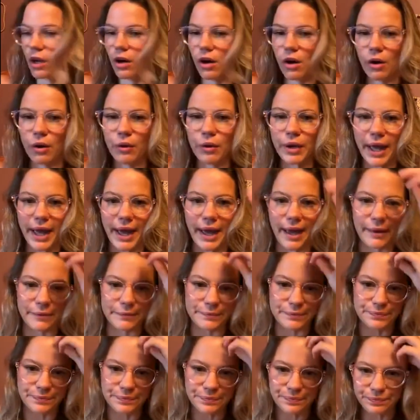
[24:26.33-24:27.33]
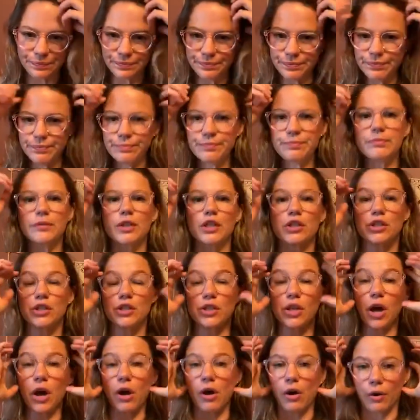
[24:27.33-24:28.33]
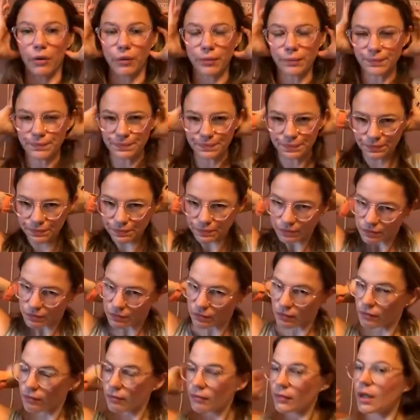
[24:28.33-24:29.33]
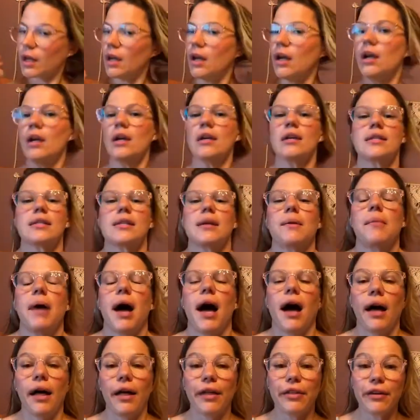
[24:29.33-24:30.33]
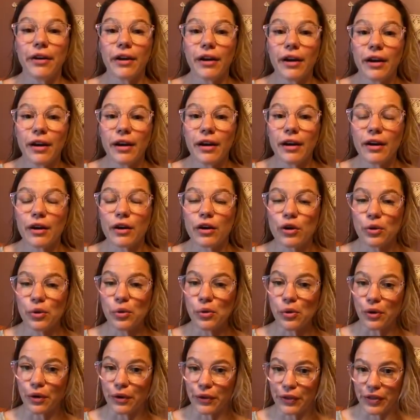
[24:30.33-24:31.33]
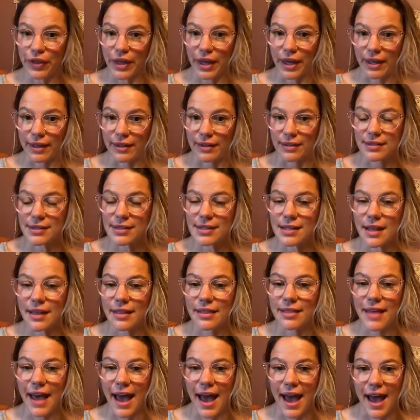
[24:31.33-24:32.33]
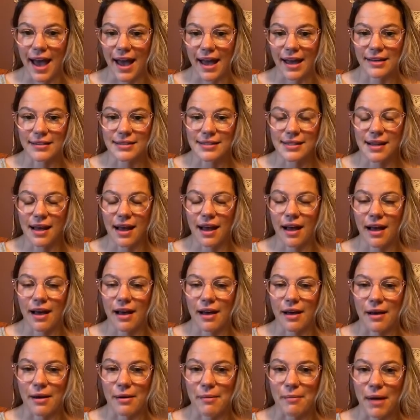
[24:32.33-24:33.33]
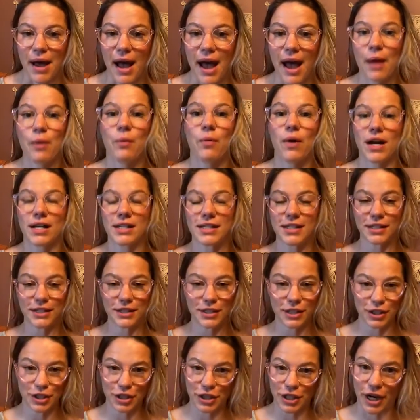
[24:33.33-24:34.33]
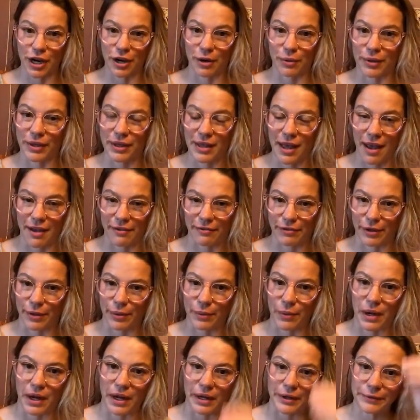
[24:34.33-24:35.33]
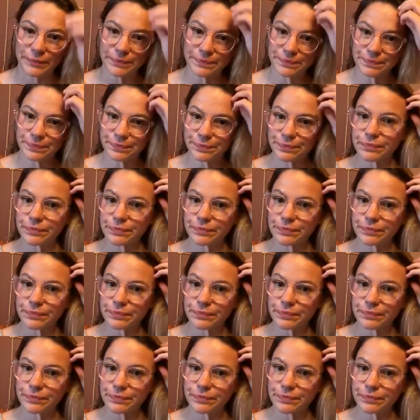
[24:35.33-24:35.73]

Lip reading: Okay, so some other cool things that I wanted to share with everyone